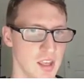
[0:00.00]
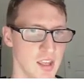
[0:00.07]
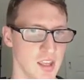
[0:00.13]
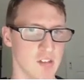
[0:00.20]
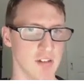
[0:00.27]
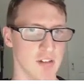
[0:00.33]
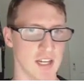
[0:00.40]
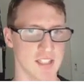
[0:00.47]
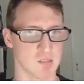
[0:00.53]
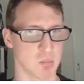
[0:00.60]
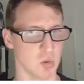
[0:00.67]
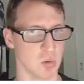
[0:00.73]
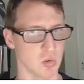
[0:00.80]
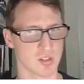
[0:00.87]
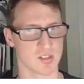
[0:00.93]
He
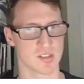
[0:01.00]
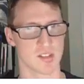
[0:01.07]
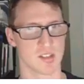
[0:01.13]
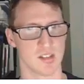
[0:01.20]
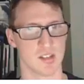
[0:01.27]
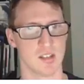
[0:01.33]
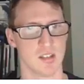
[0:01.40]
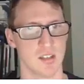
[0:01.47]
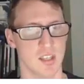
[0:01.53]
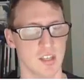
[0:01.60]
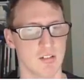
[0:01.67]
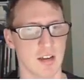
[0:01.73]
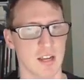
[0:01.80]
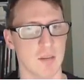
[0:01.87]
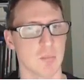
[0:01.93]
created books
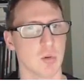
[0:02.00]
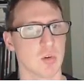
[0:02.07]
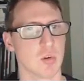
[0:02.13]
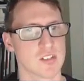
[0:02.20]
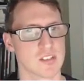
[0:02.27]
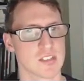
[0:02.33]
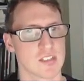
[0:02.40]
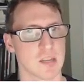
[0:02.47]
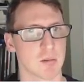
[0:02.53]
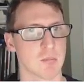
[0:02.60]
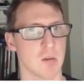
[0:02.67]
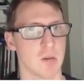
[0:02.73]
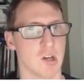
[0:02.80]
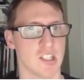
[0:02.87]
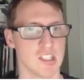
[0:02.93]
that
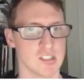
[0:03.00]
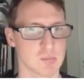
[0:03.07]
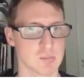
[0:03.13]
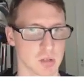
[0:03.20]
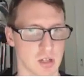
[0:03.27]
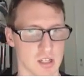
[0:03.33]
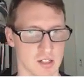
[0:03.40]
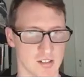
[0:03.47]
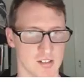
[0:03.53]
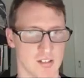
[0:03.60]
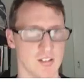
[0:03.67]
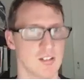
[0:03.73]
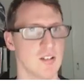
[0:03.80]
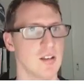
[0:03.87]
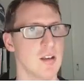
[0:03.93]
promote his product,